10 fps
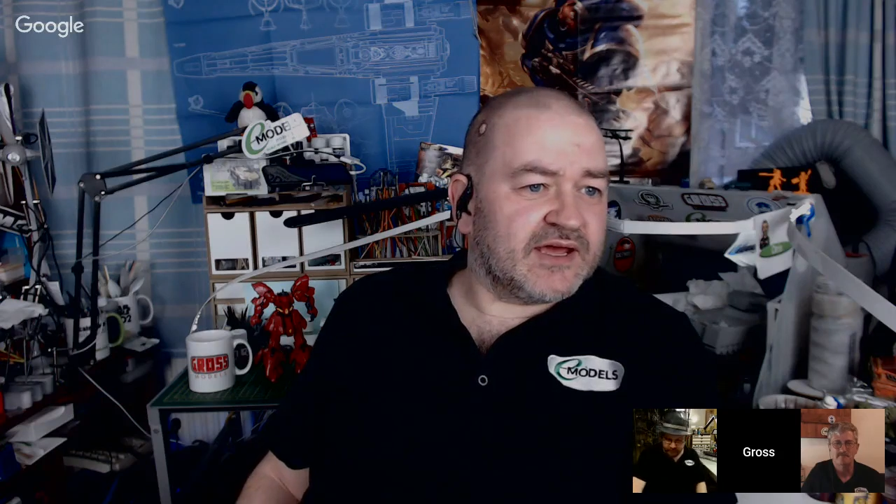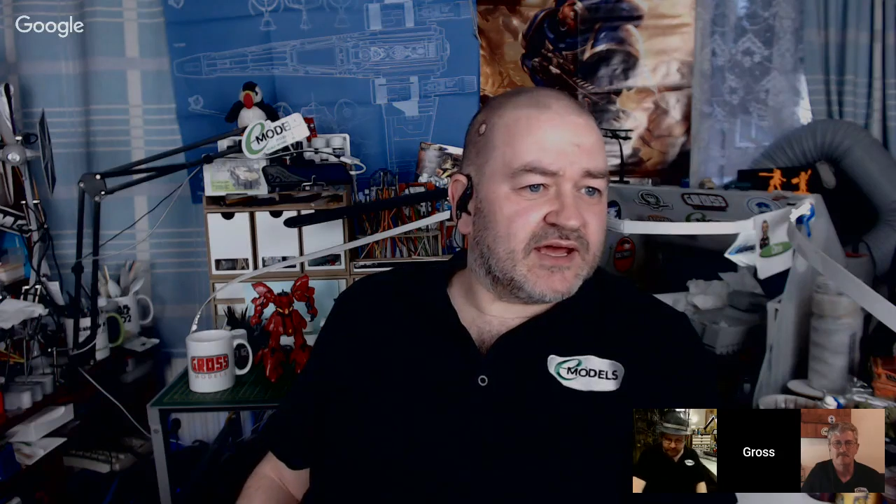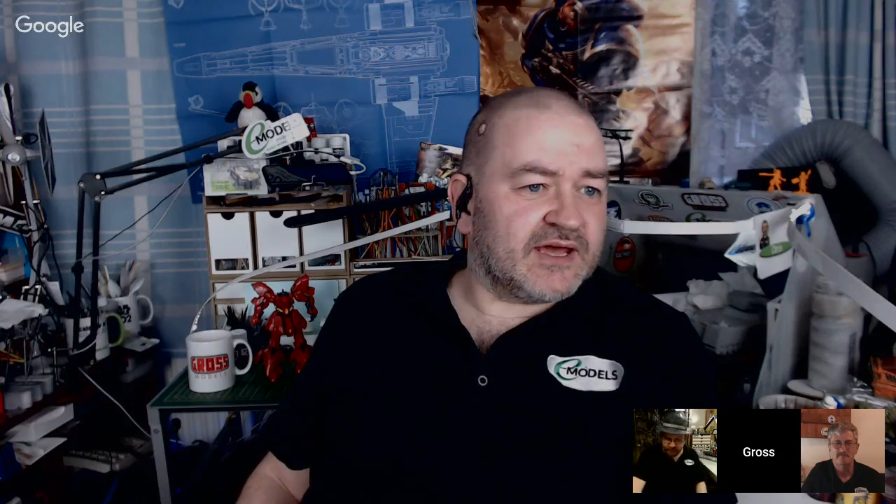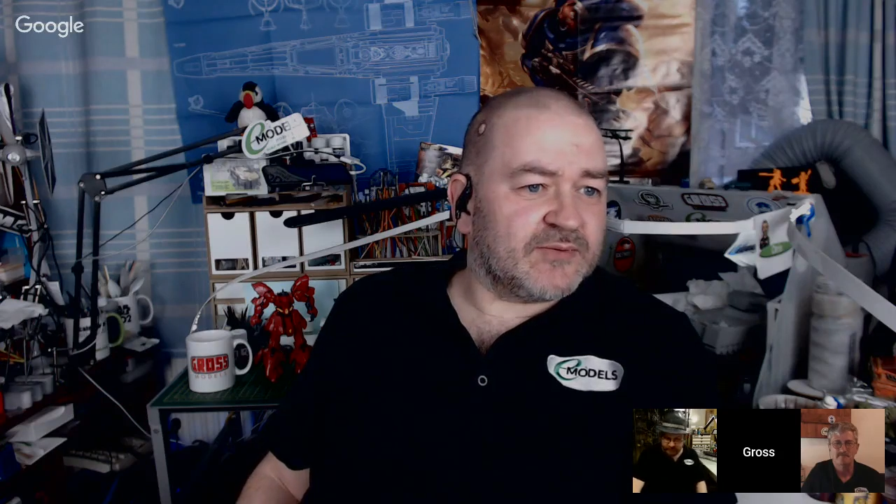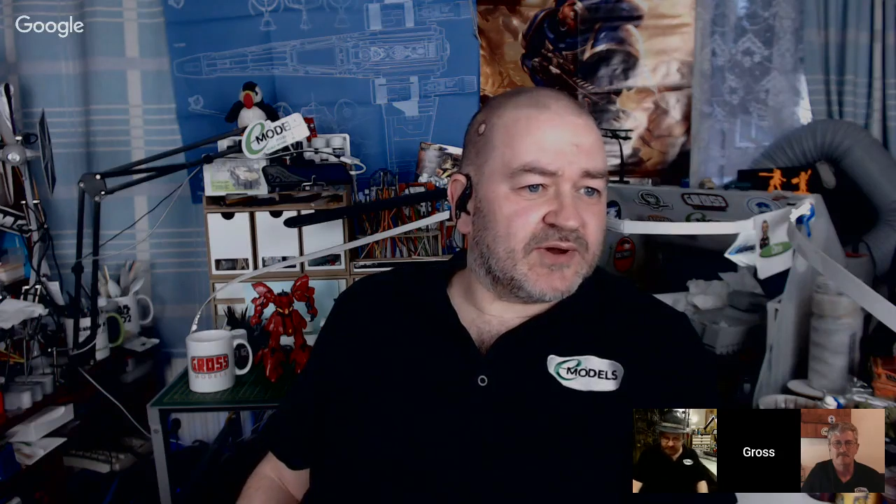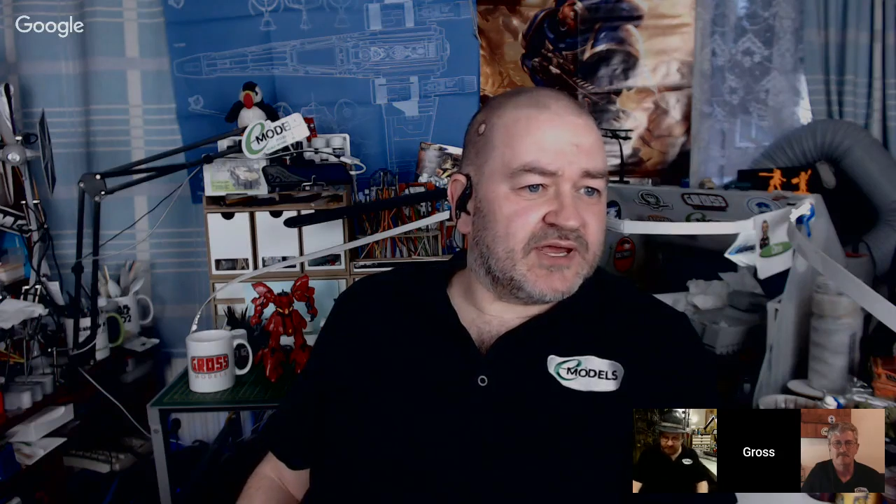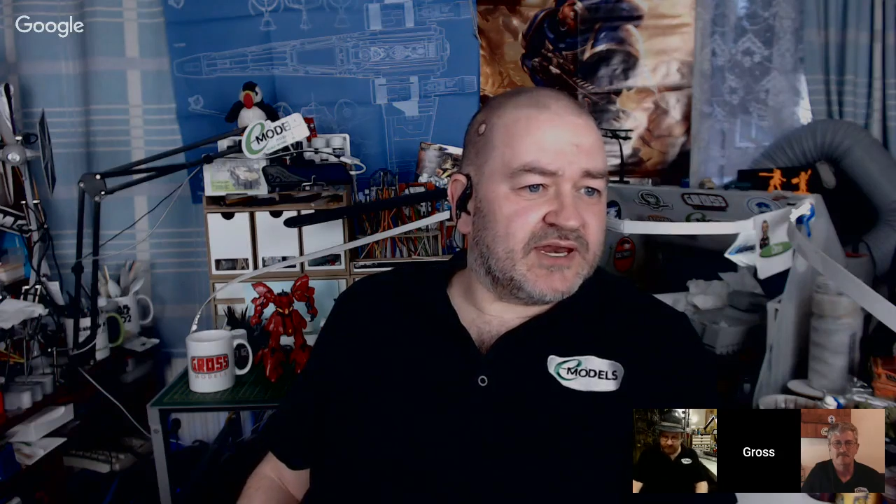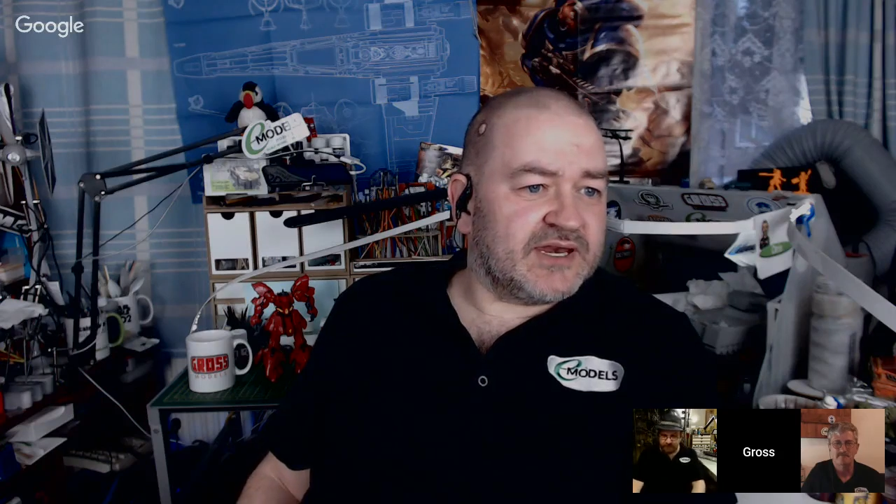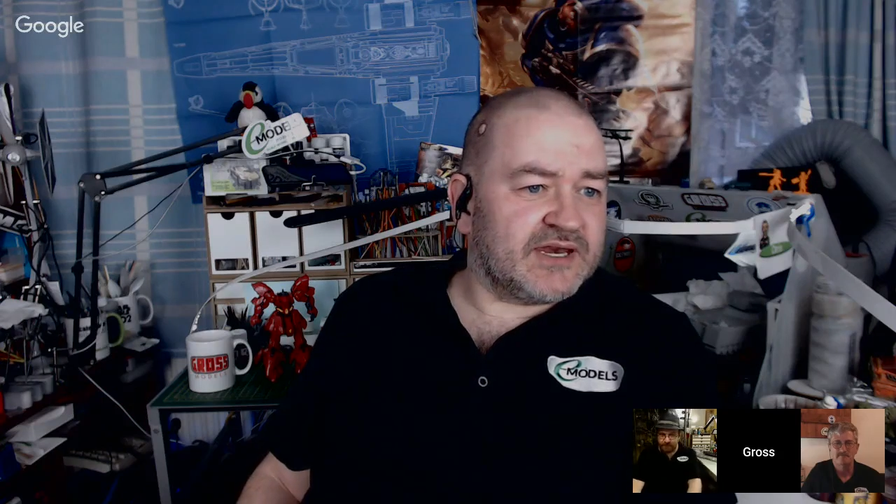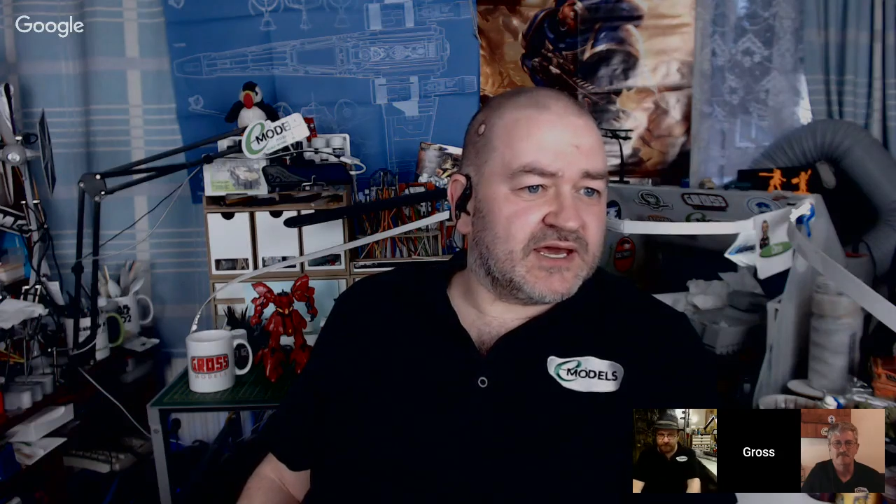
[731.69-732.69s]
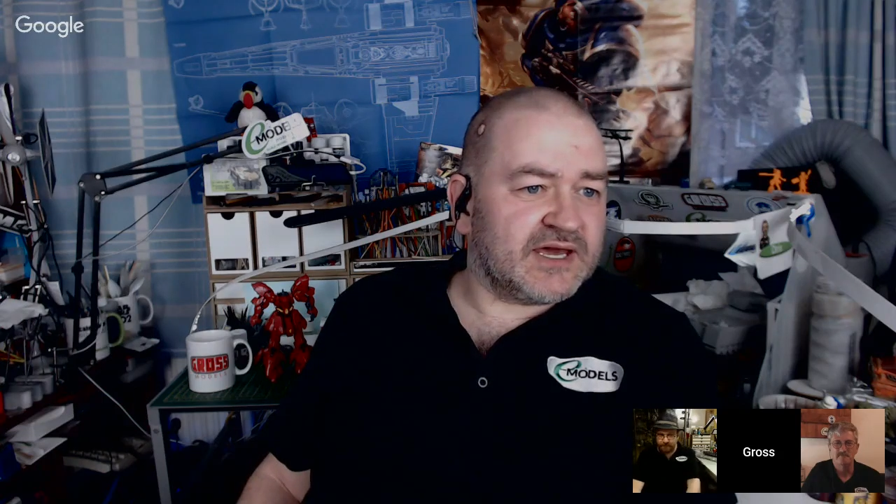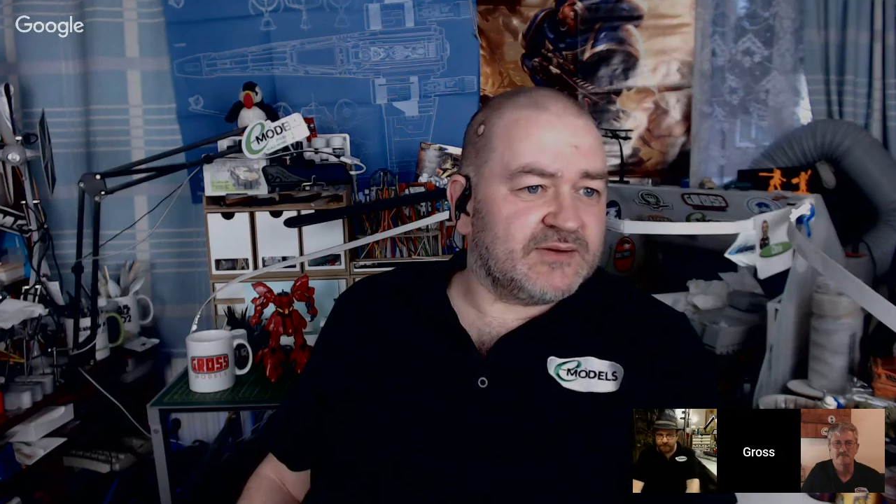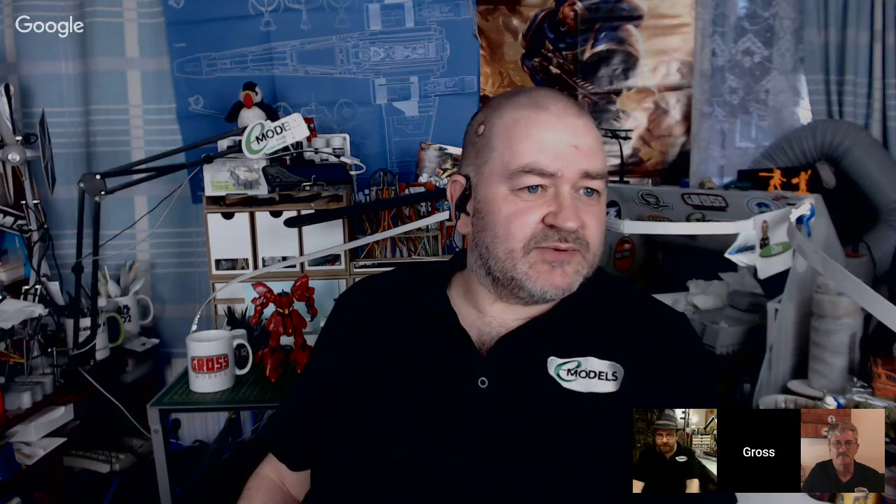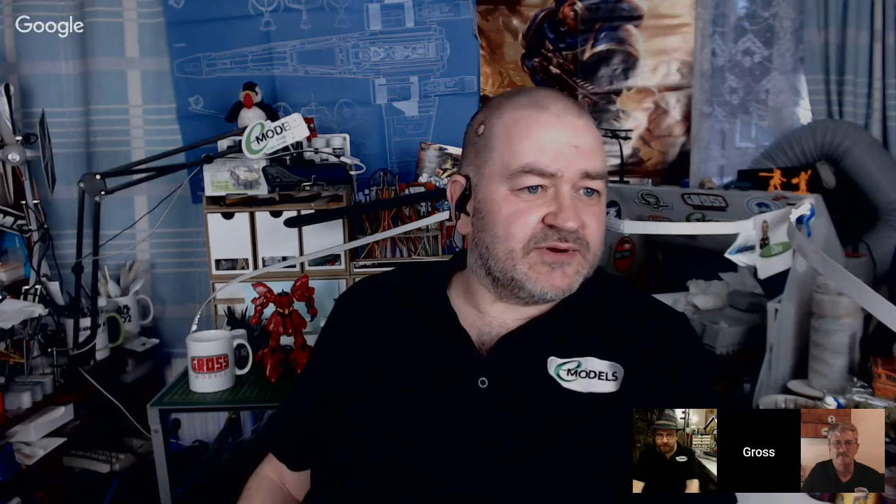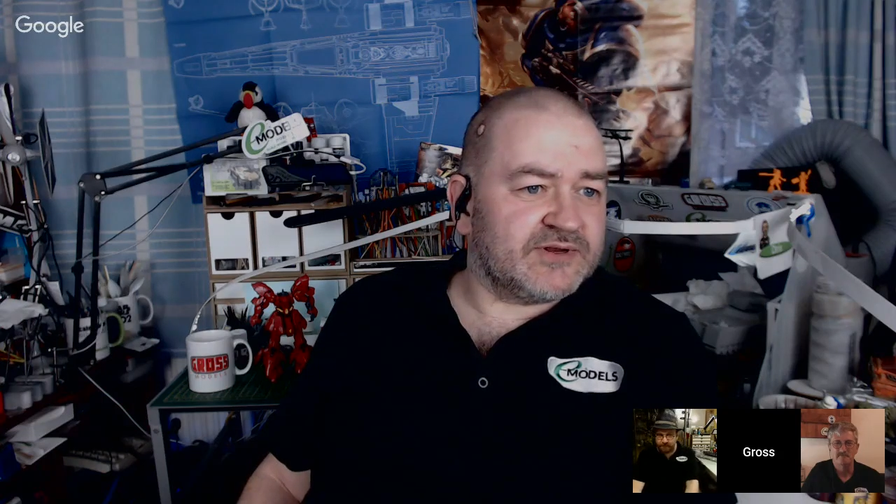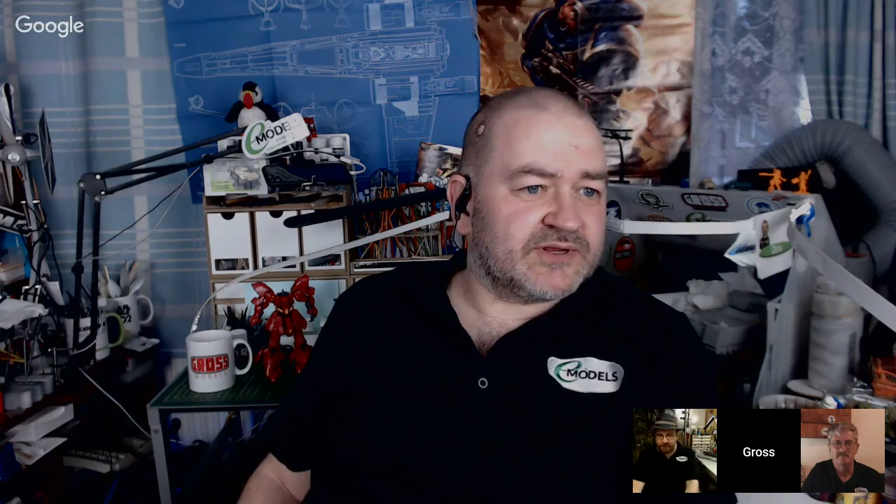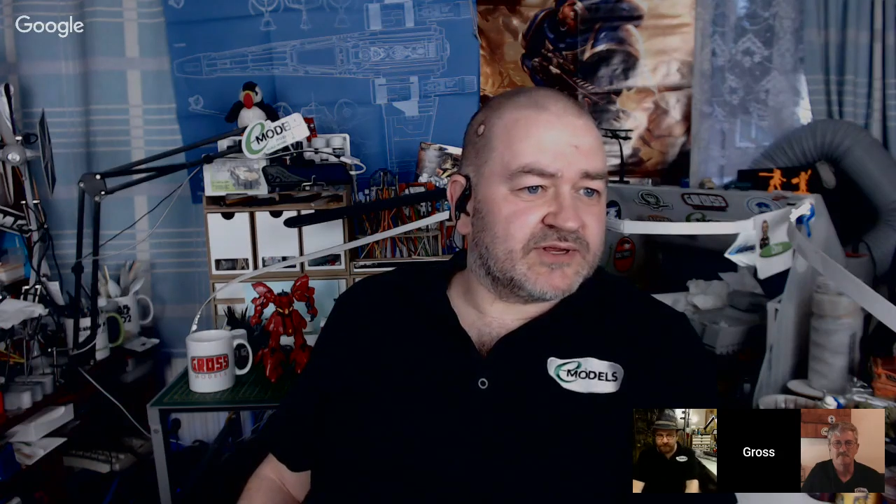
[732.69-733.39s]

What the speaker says: Wayne Haywood,